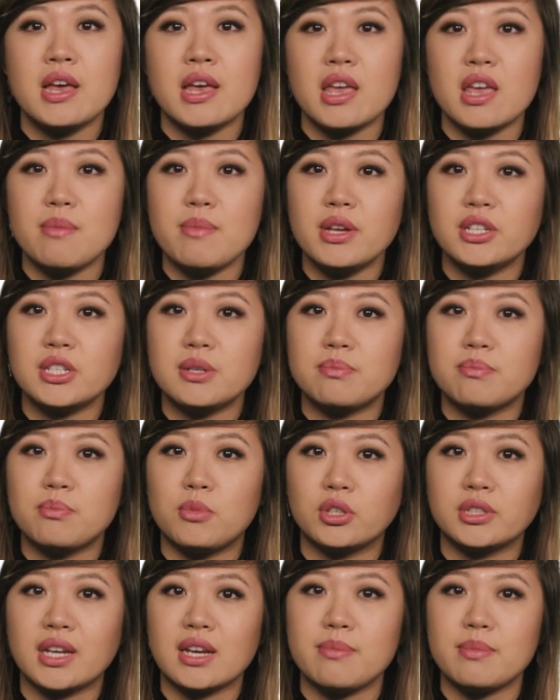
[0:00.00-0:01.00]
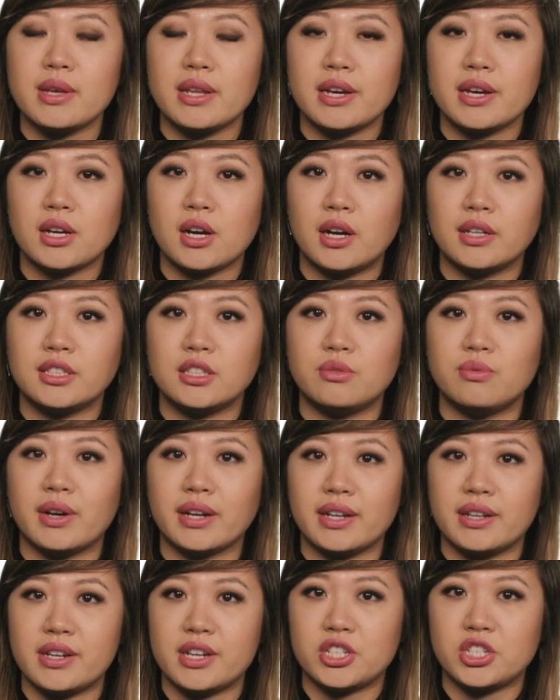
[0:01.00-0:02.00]
Image and Multimedia Content
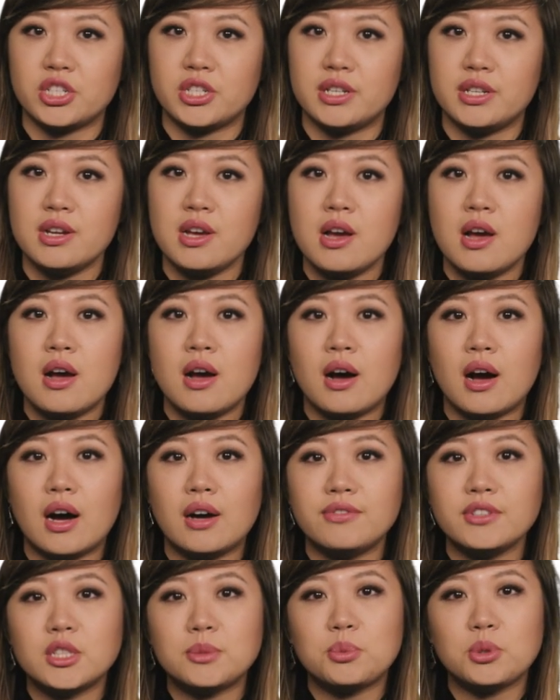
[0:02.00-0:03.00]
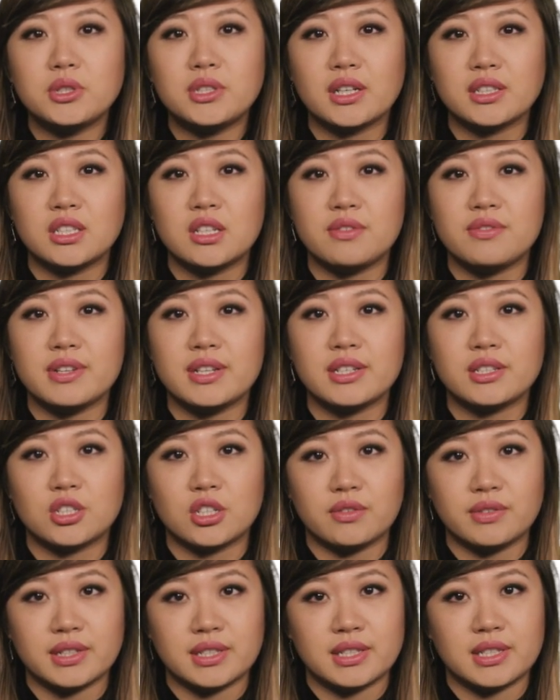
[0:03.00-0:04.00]
Recognition, Office Productivity
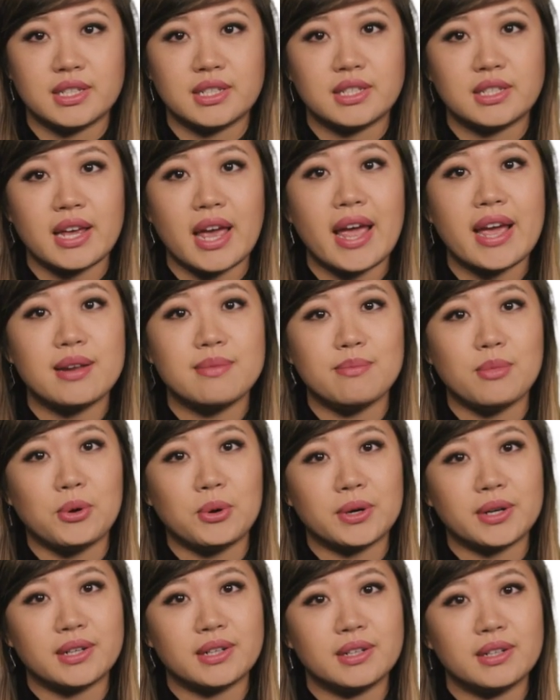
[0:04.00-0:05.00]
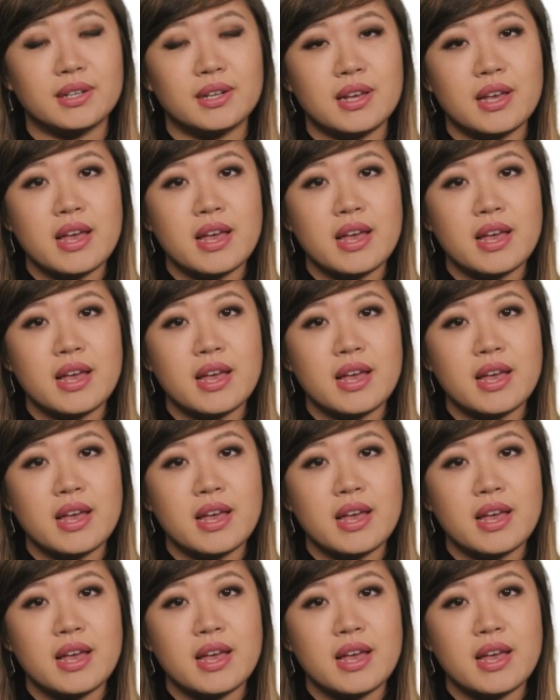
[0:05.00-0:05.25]
Services, and more.